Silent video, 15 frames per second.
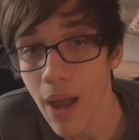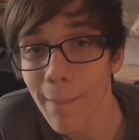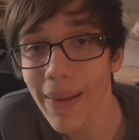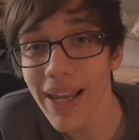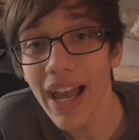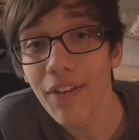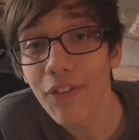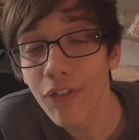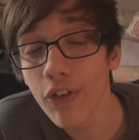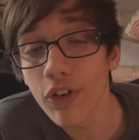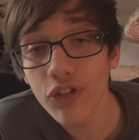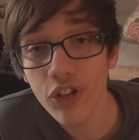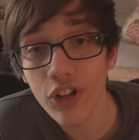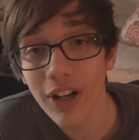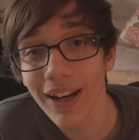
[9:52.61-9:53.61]
But yeah,
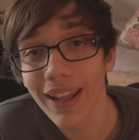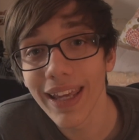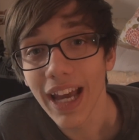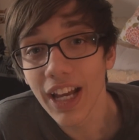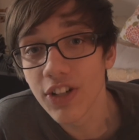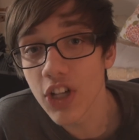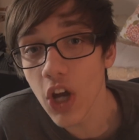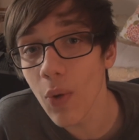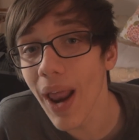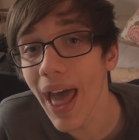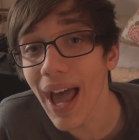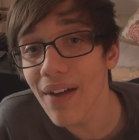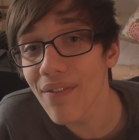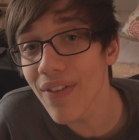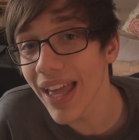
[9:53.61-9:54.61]
unfortunately, I don't
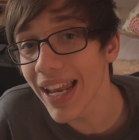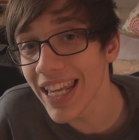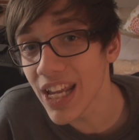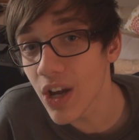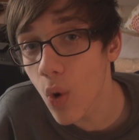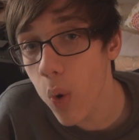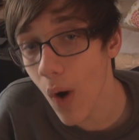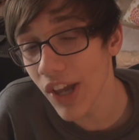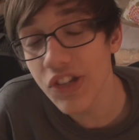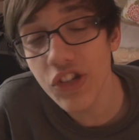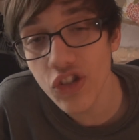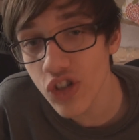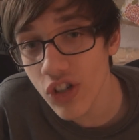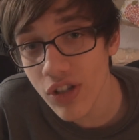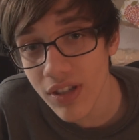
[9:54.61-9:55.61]
have any
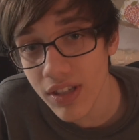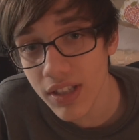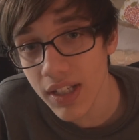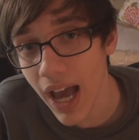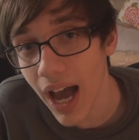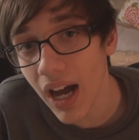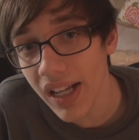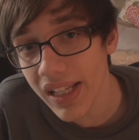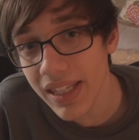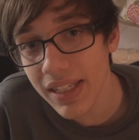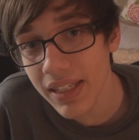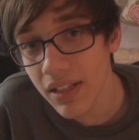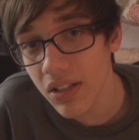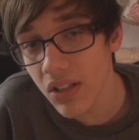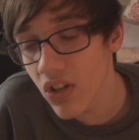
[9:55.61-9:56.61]
questions to
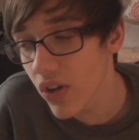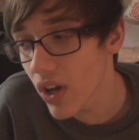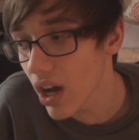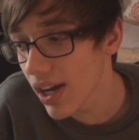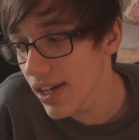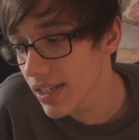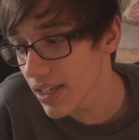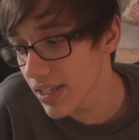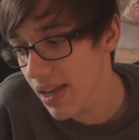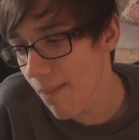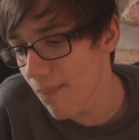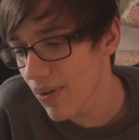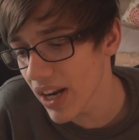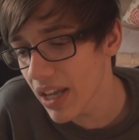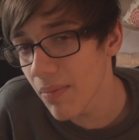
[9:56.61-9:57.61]
answer to you guys because
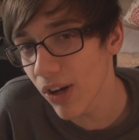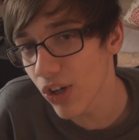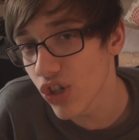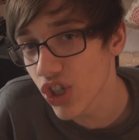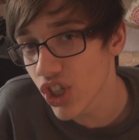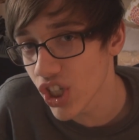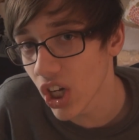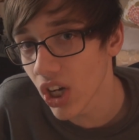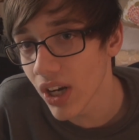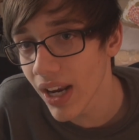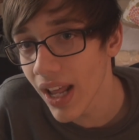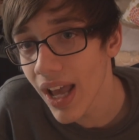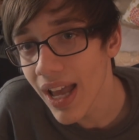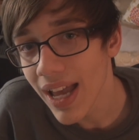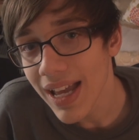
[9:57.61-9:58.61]
I'm pretty much
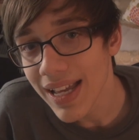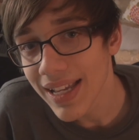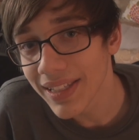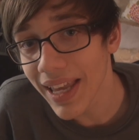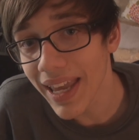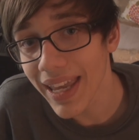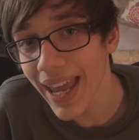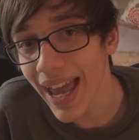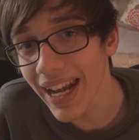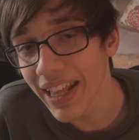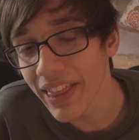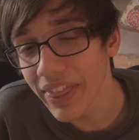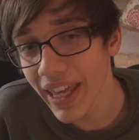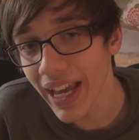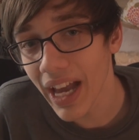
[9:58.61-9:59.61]
done saying
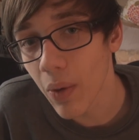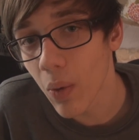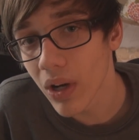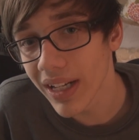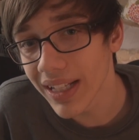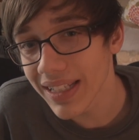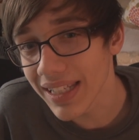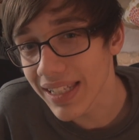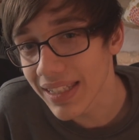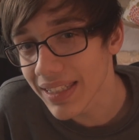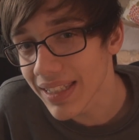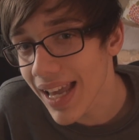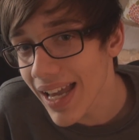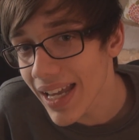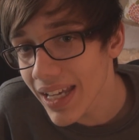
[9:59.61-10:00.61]
anything I wanted to
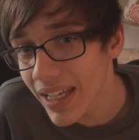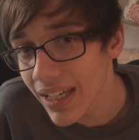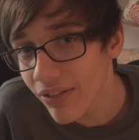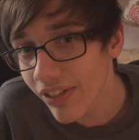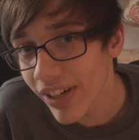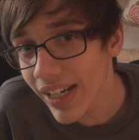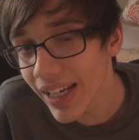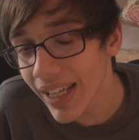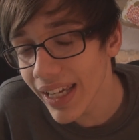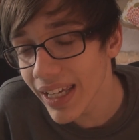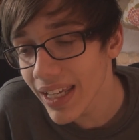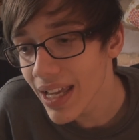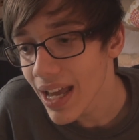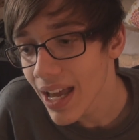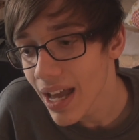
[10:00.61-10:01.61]
say,
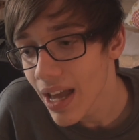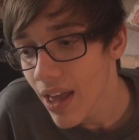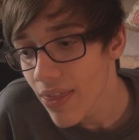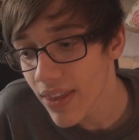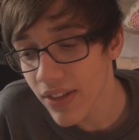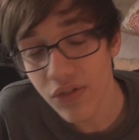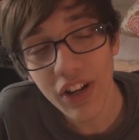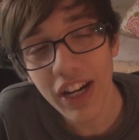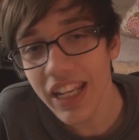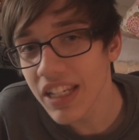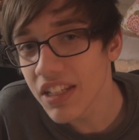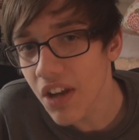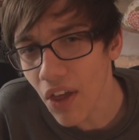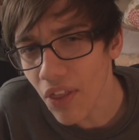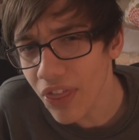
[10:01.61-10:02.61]
really. There's really
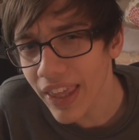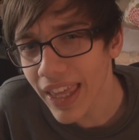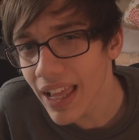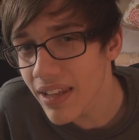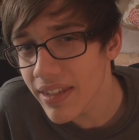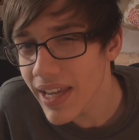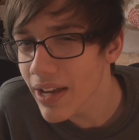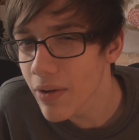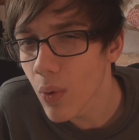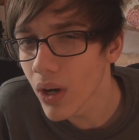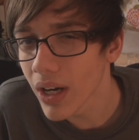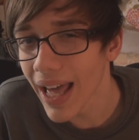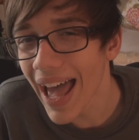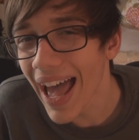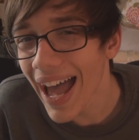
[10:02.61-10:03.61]
nothing else I
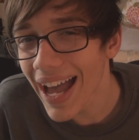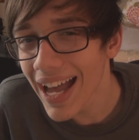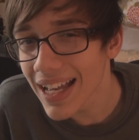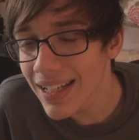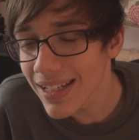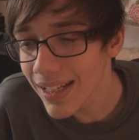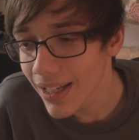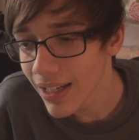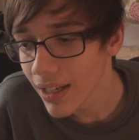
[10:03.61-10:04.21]
want to add.